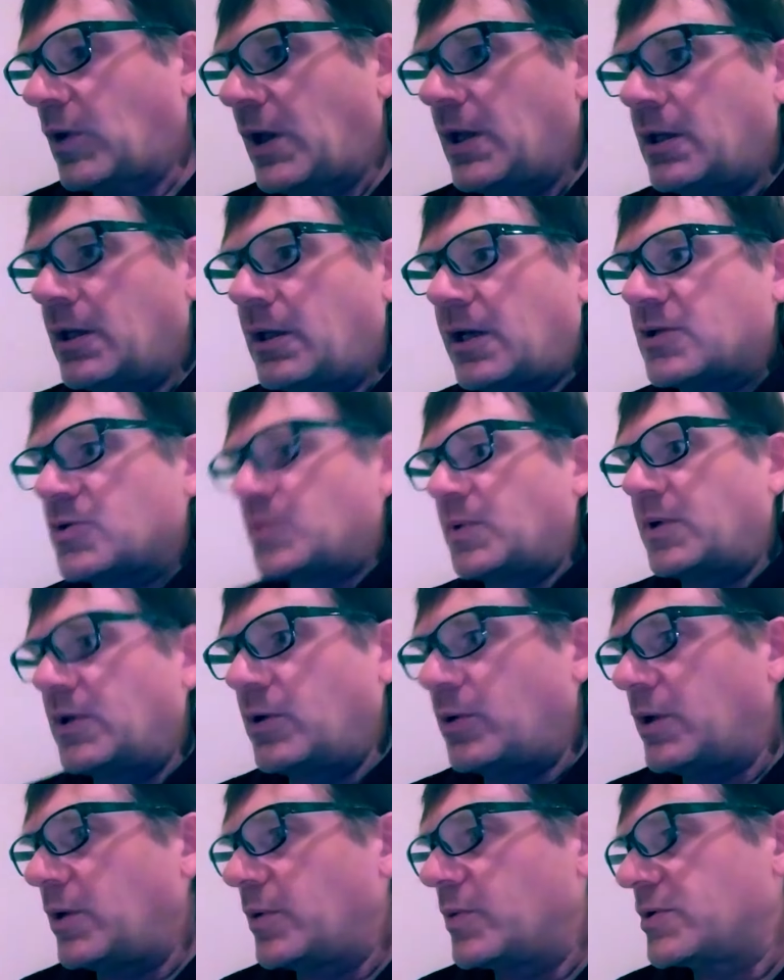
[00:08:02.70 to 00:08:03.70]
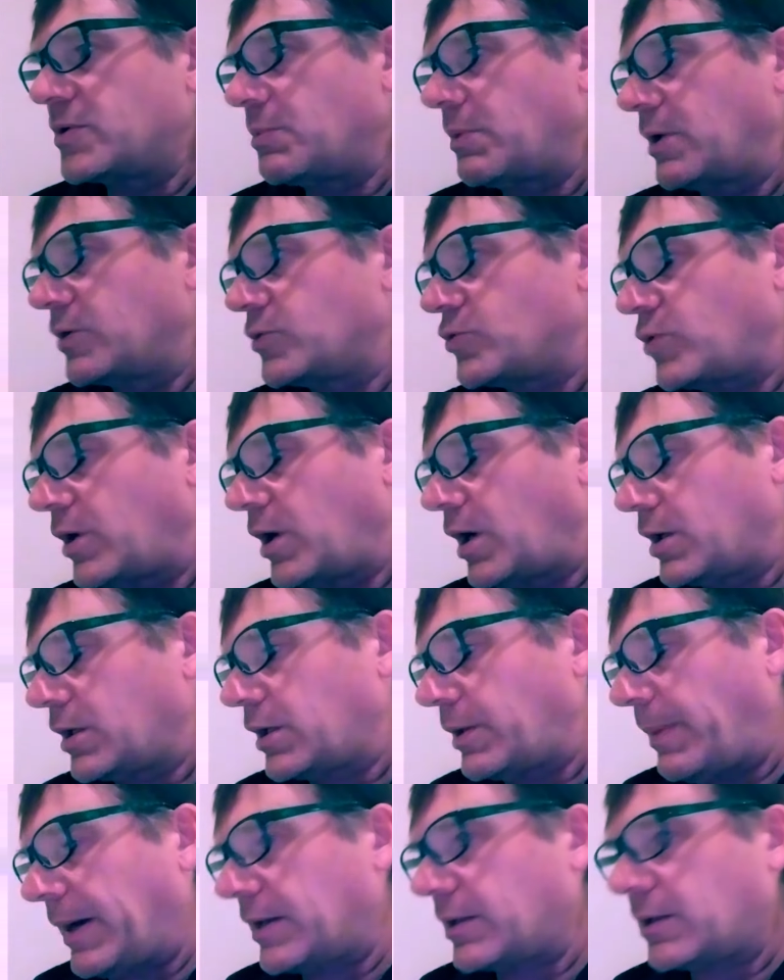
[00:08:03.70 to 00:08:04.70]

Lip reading: Last we knew, he was in Montreal, Quebec.